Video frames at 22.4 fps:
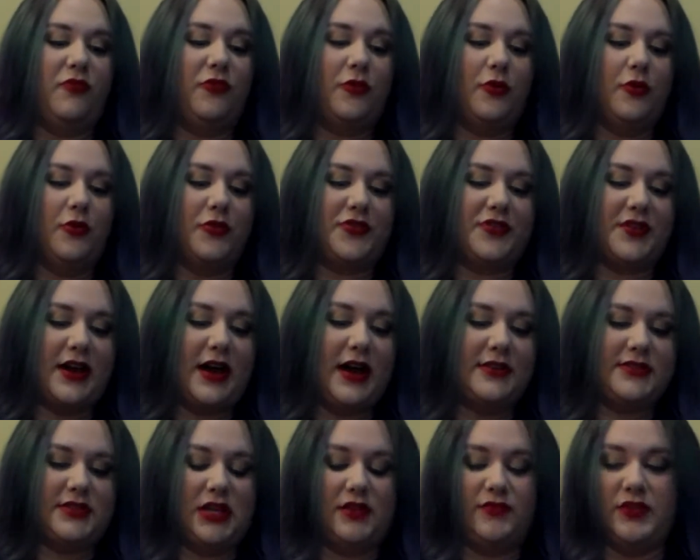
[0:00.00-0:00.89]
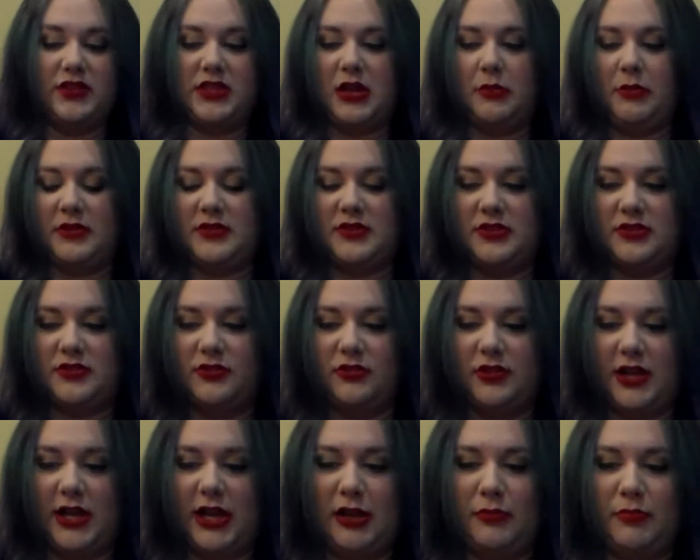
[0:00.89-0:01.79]
full sides of it that my
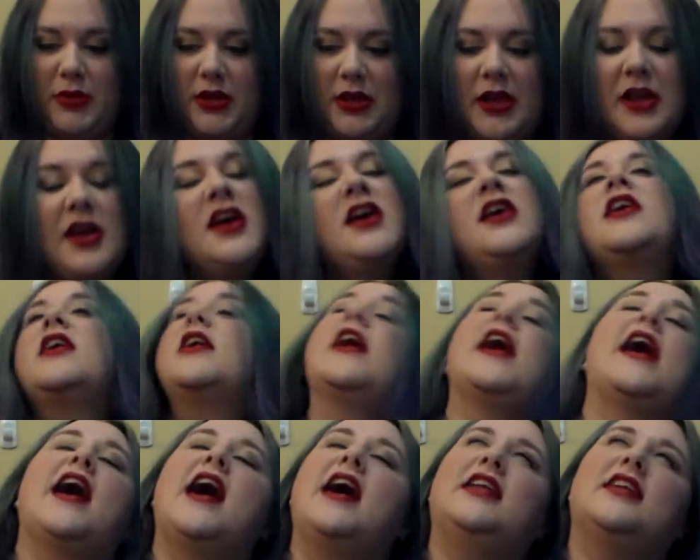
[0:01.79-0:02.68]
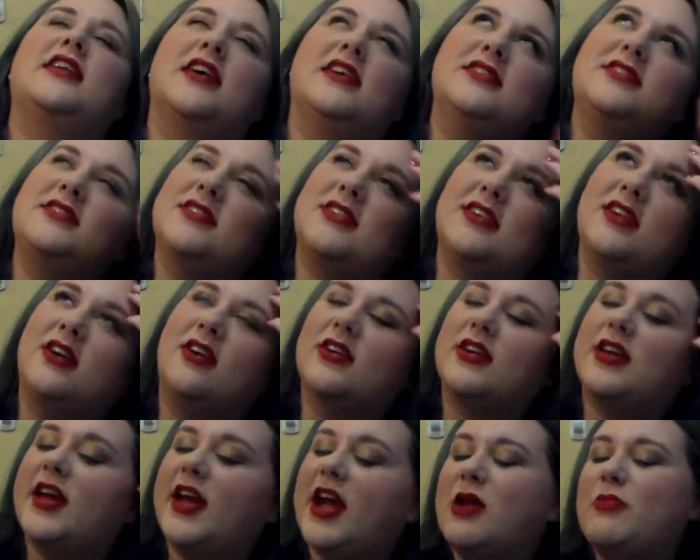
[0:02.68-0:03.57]
sister gave me. I had an incident
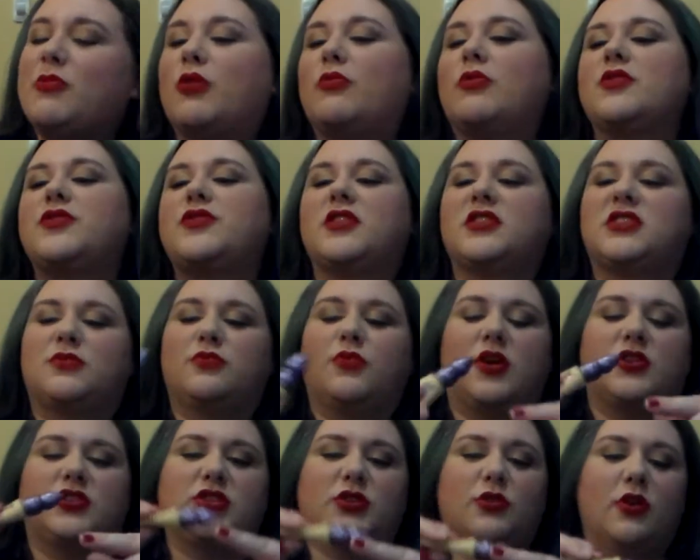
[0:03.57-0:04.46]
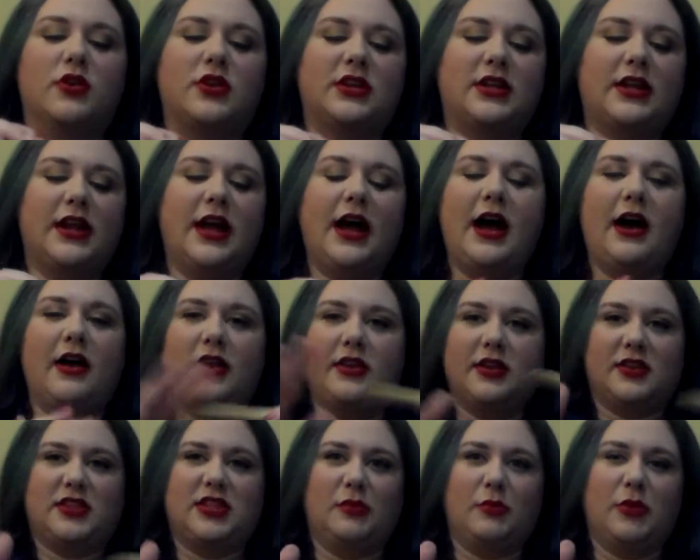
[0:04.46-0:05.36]
on camera with this where I squirted it out
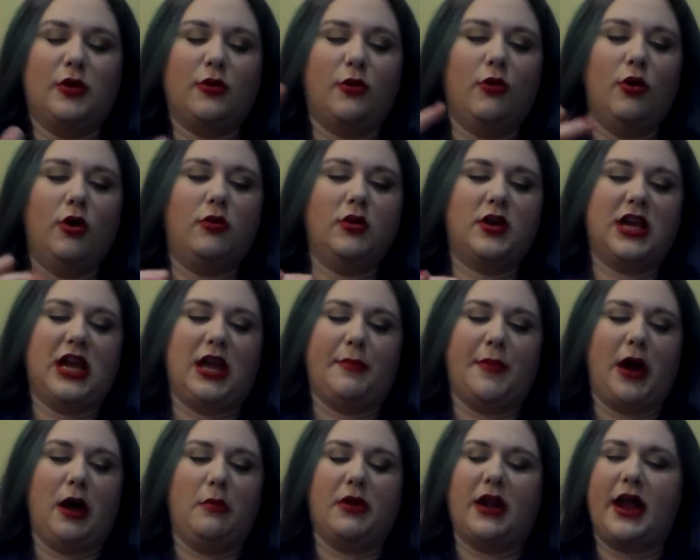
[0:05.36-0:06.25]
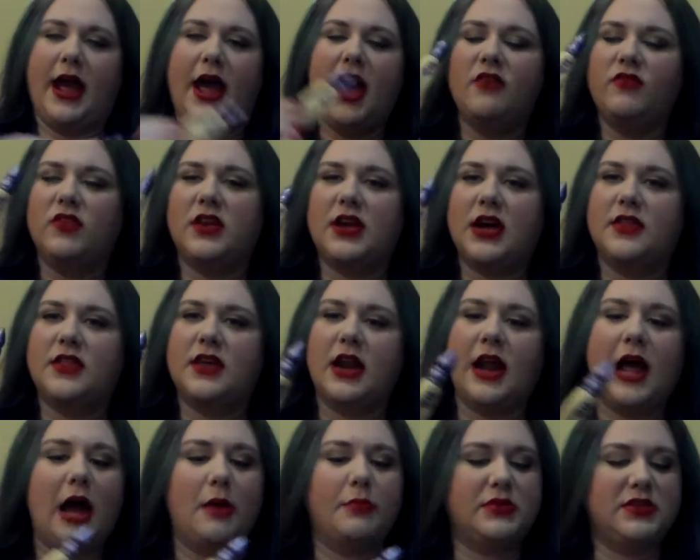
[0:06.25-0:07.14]
and nothing but oil came out, but I haven't had
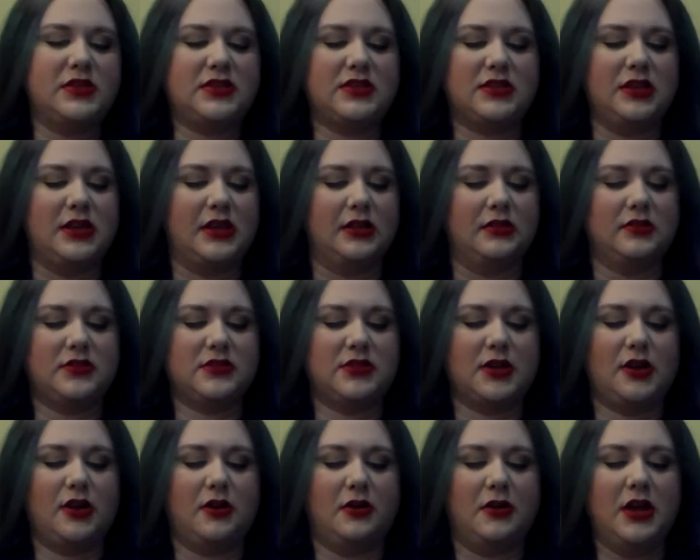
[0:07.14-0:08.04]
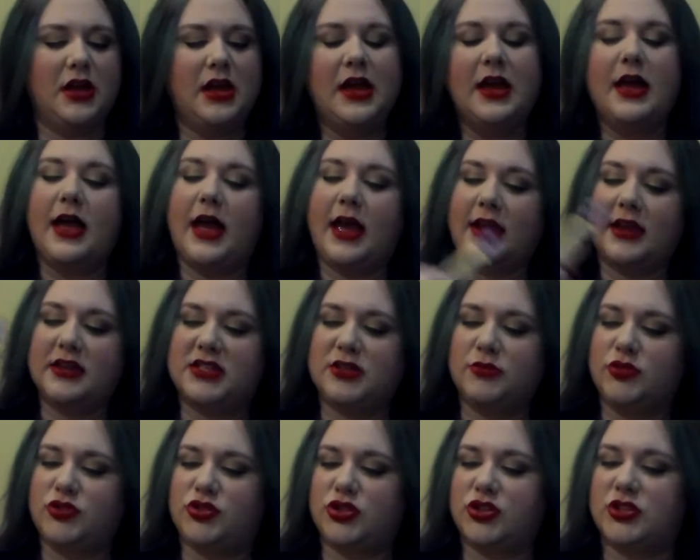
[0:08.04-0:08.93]
that happen since. So I
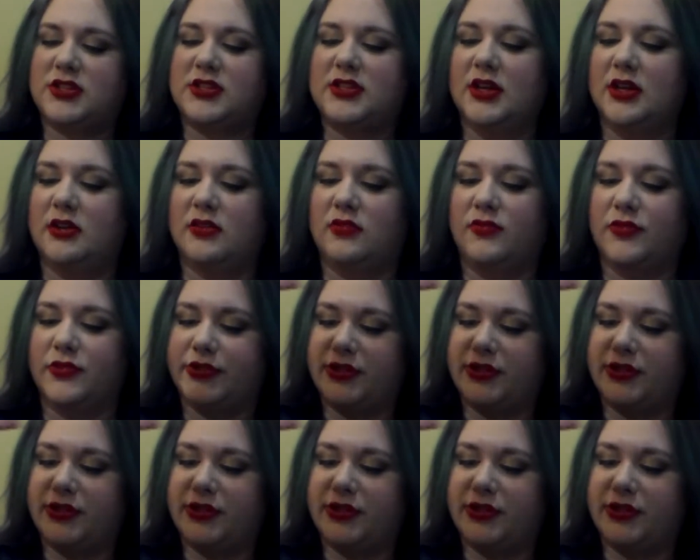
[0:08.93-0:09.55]
guess it was just sitting